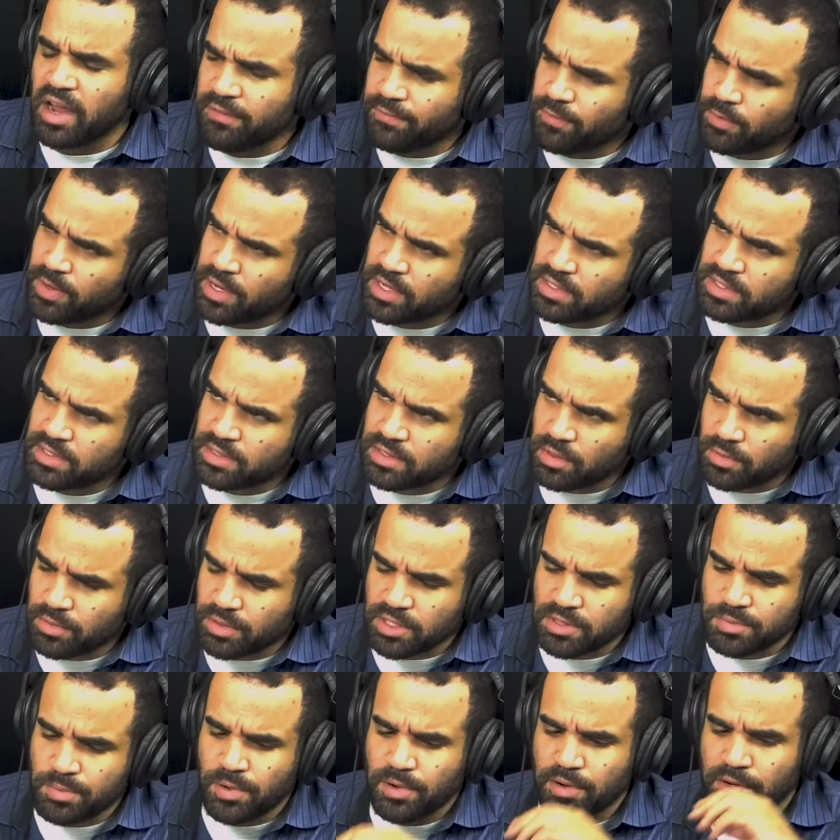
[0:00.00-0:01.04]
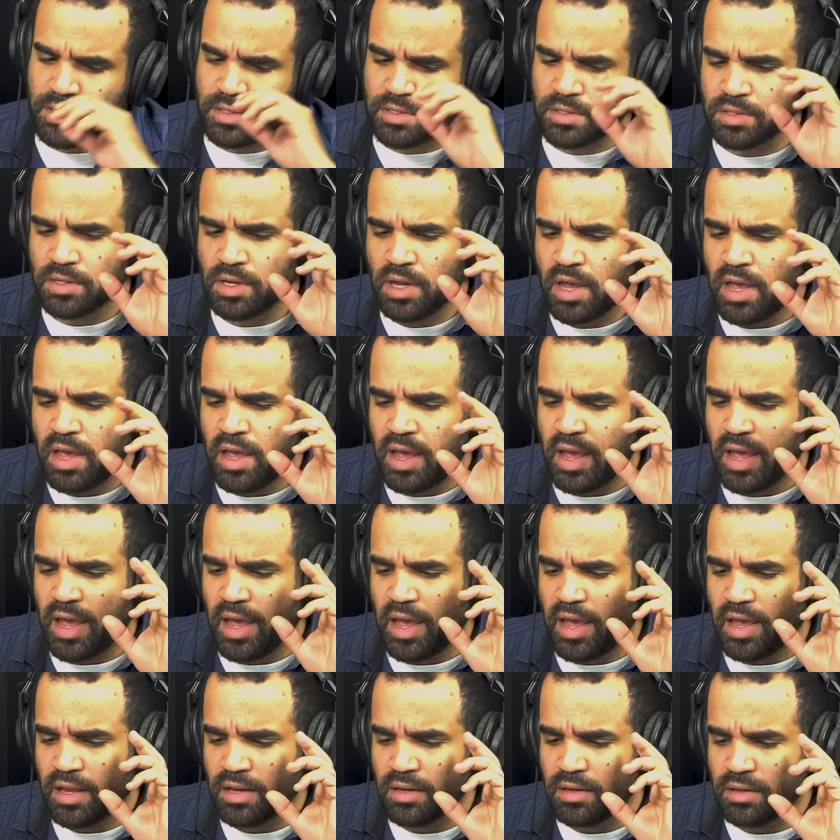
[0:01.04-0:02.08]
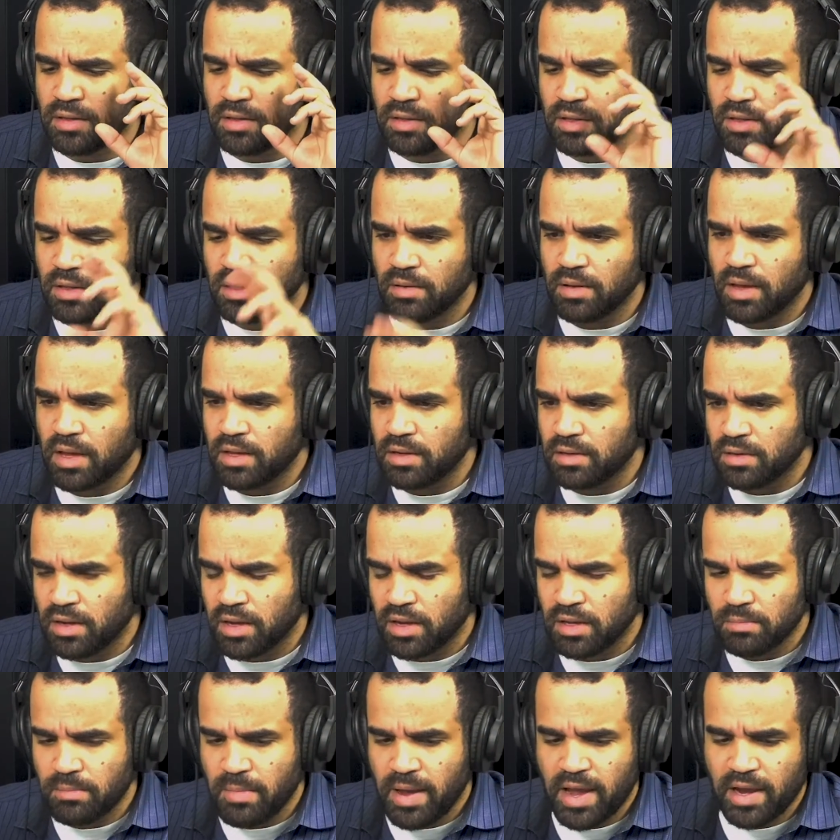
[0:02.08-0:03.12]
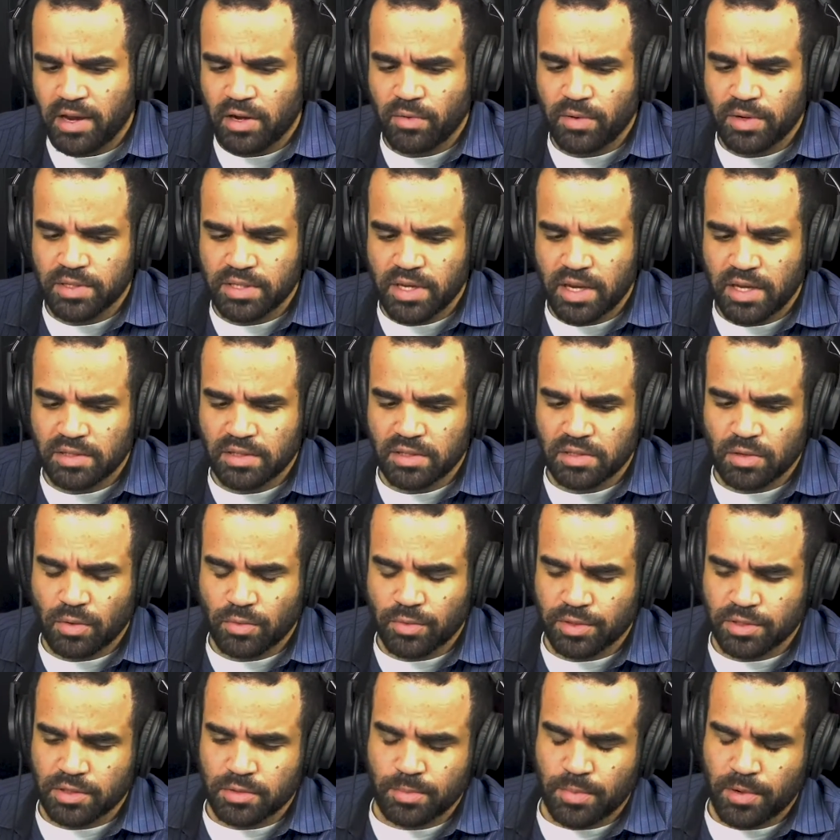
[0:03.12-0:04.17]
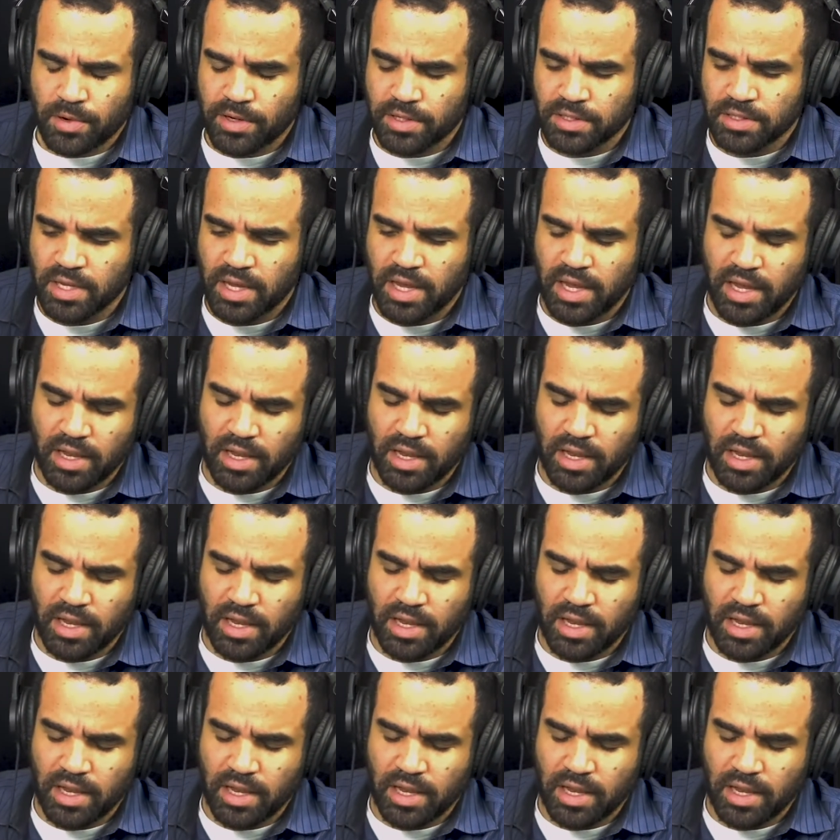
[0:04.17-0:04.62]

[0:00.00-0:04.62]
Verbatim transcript: the iPhone has its own experience, and the and and Mac OS has its own experience.